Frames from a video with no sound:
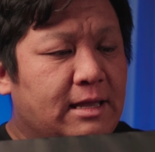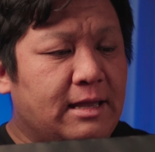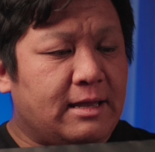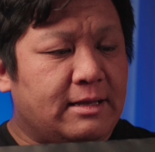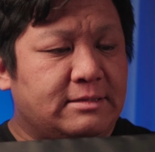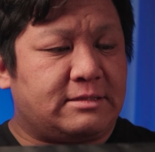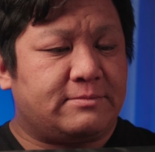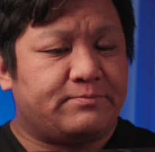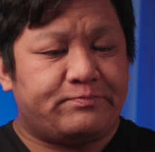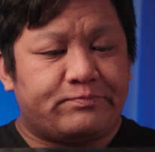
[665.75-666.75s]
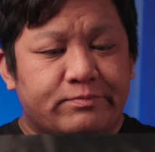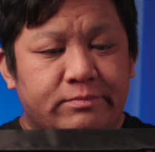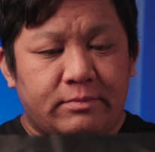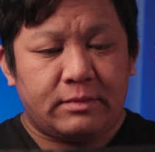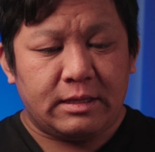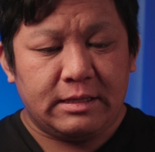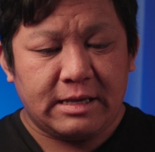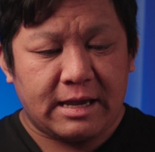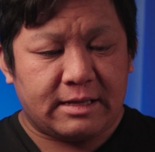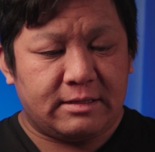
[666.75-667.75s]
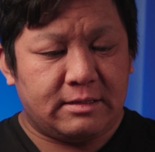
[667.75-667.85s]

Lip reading: And yeah,